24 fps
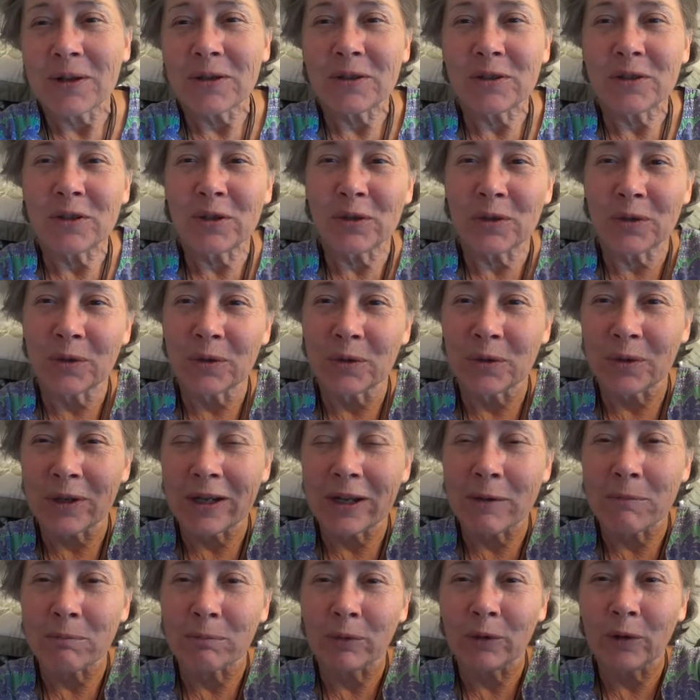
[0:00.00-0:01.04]
to
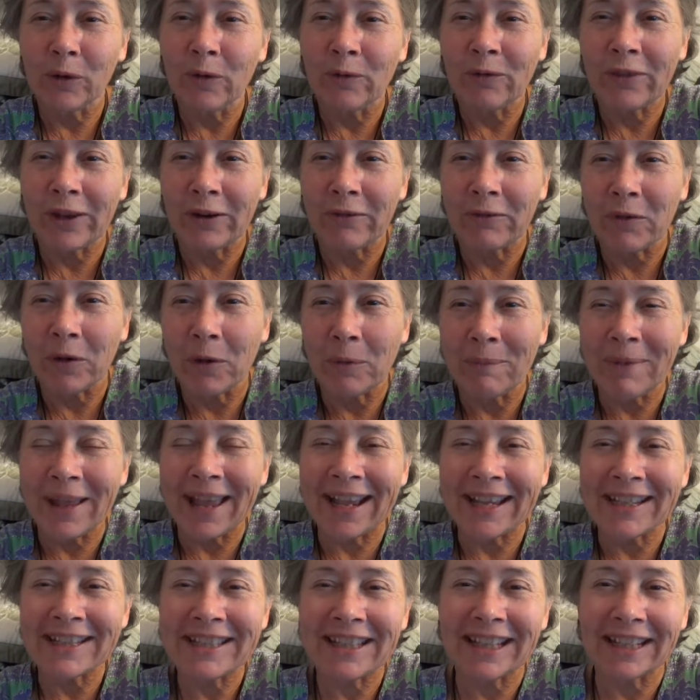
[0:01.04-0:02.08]
improve their
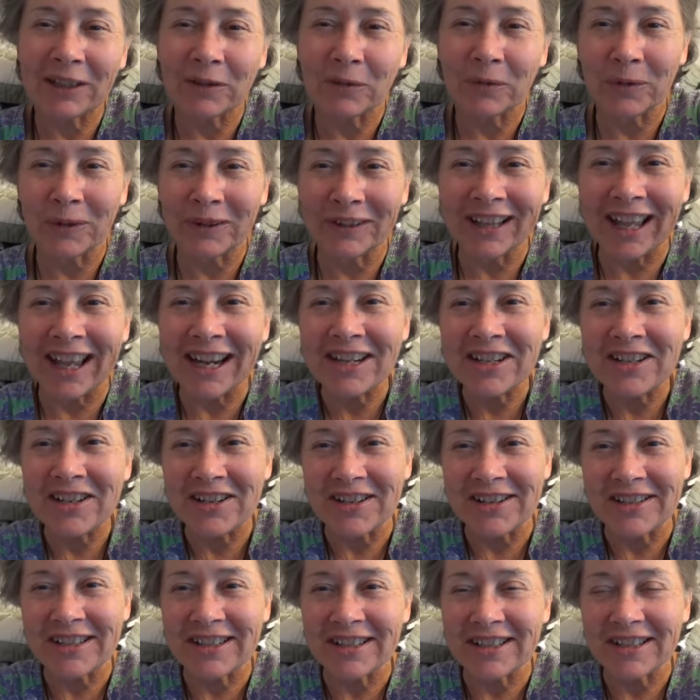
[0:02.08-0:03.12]
romantic
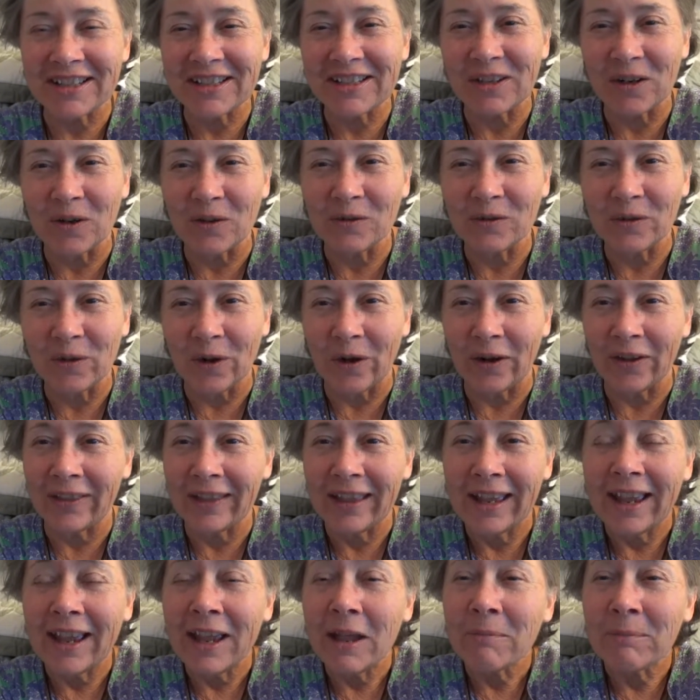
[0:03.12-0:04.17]
relations and so
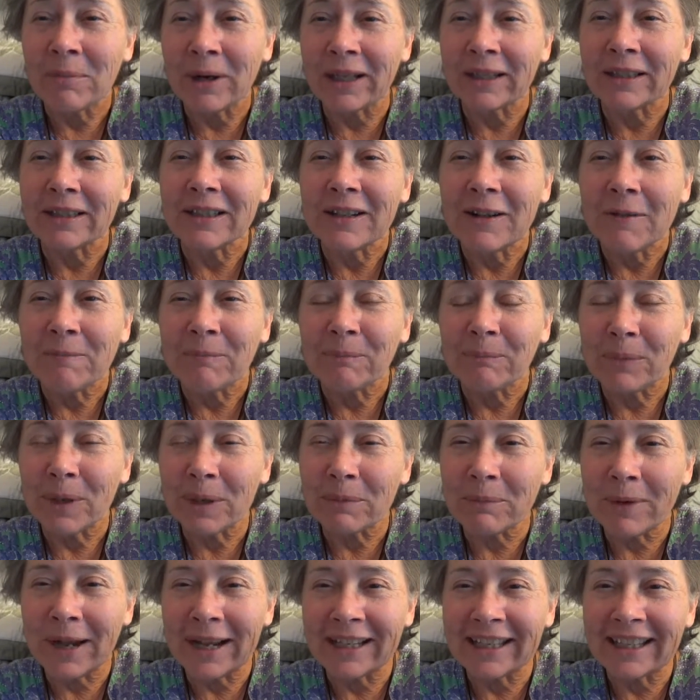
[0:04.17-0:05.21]
forth but
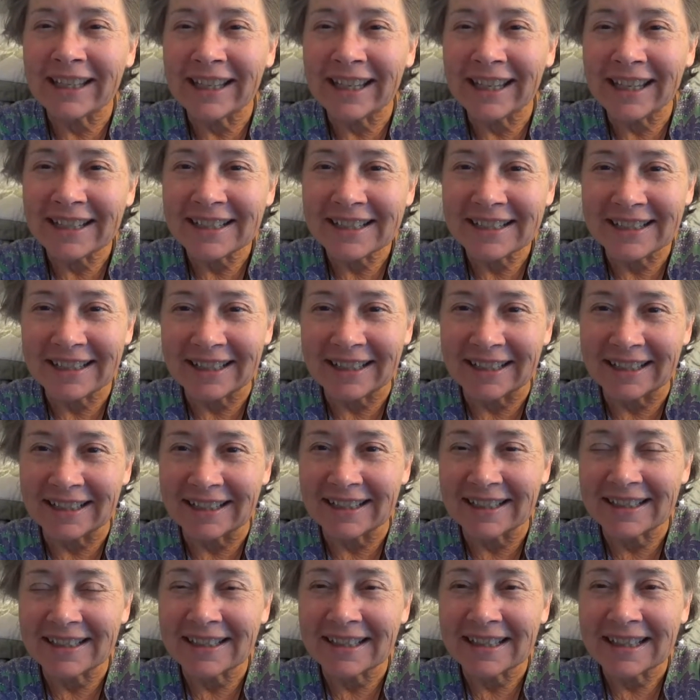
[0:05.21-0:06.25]
but my guess
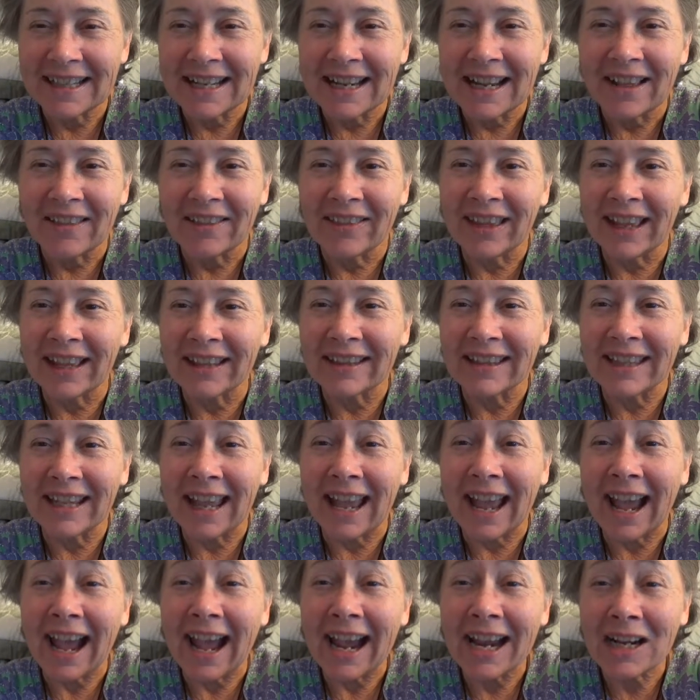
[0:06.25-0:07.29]
is that
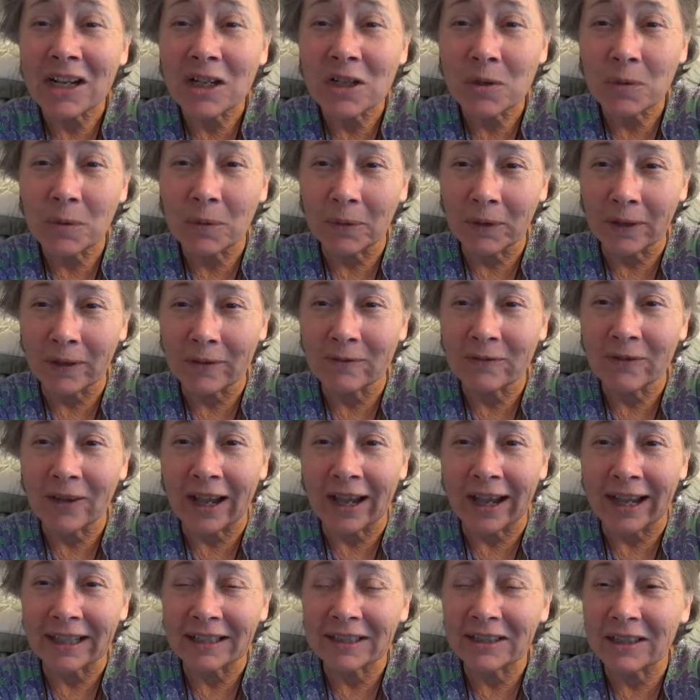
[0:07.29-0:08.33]
the actual
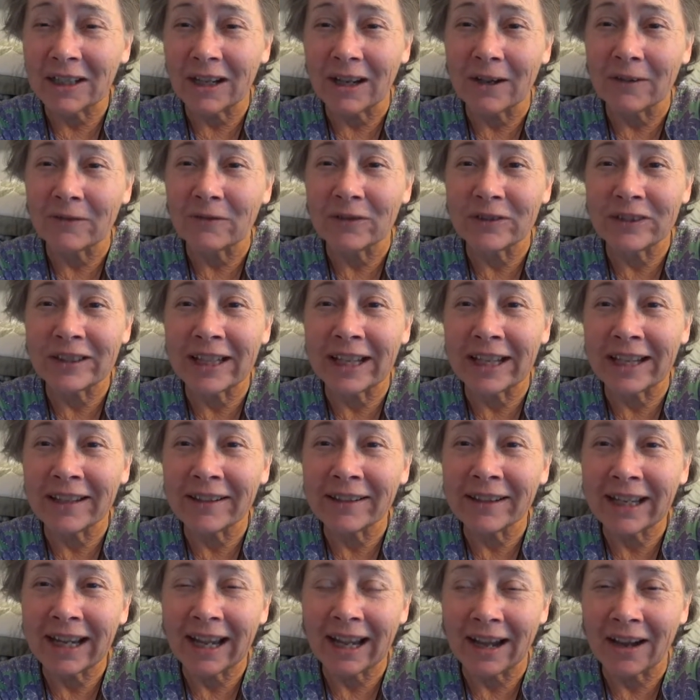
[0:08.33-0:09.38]
effect of
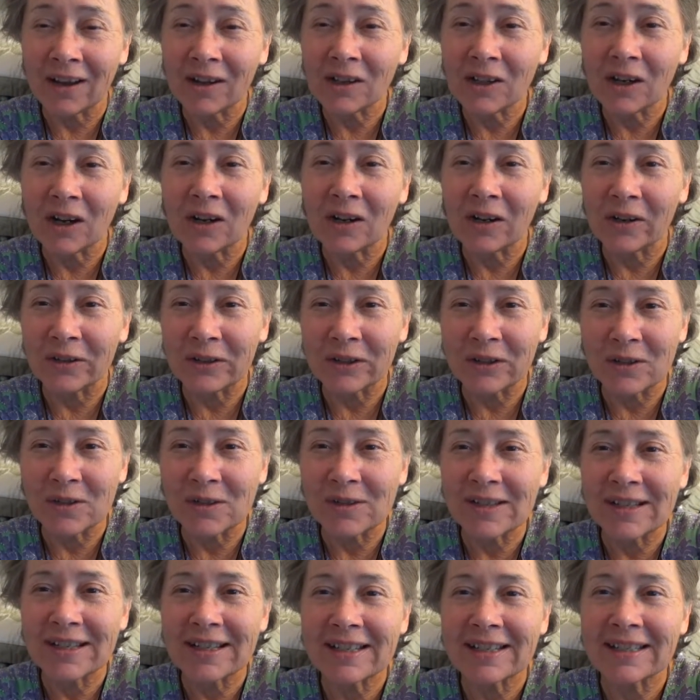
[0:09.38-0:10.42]
daily alcohol
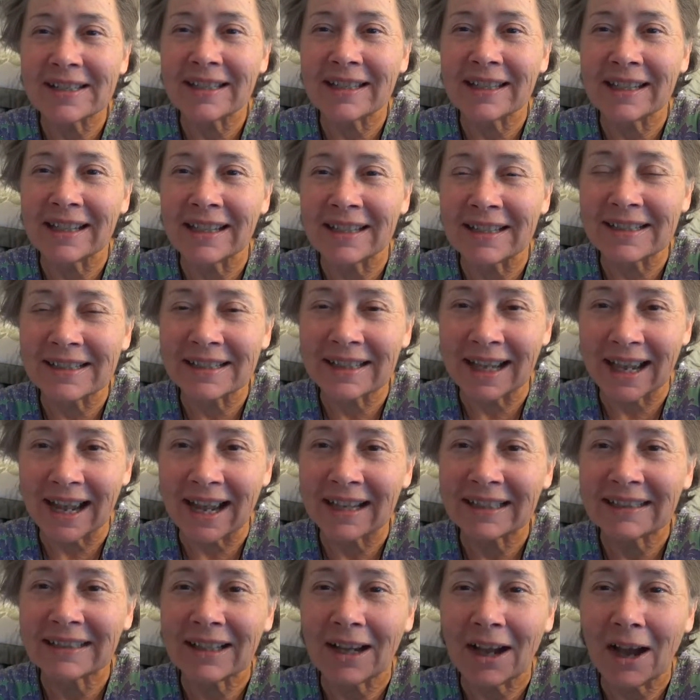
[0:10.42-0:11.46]
use is the
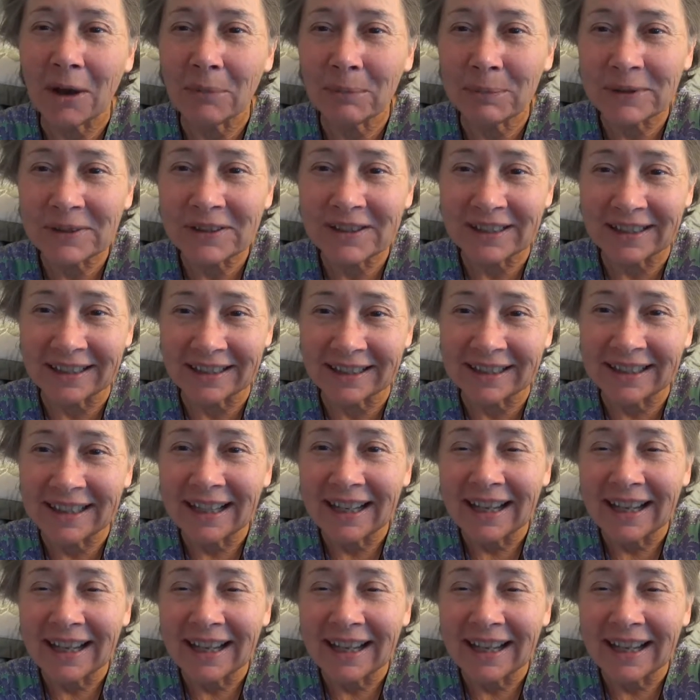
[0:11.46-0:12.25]
exact opposite